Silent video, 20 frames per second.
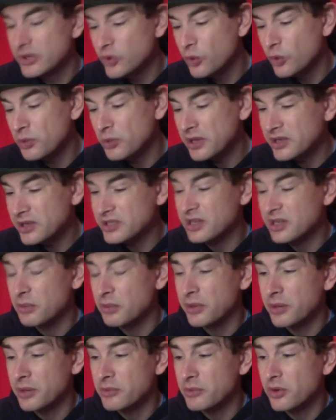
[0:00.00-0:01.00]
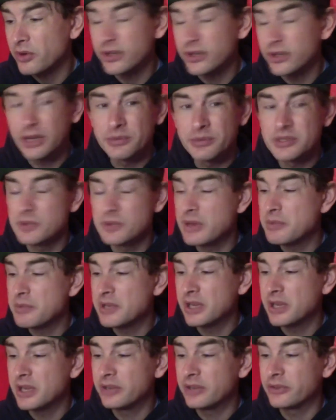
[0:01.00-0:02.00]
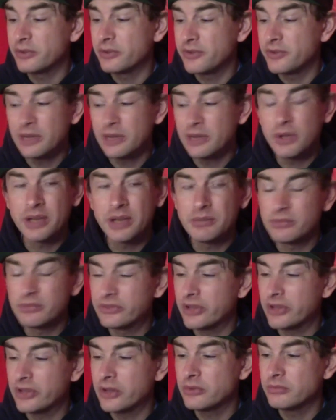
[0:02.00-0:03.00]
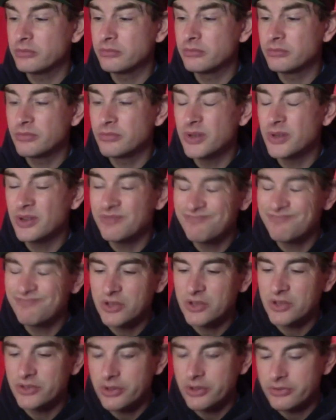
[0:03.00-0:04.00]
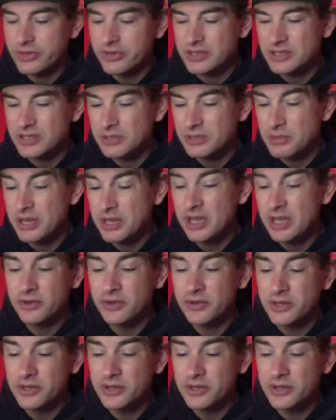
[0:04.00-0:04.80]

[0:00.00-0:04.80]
normally in the summer when I'm riding, I'm sweating my nuts off anyway, so I don't think it's going to be biggie.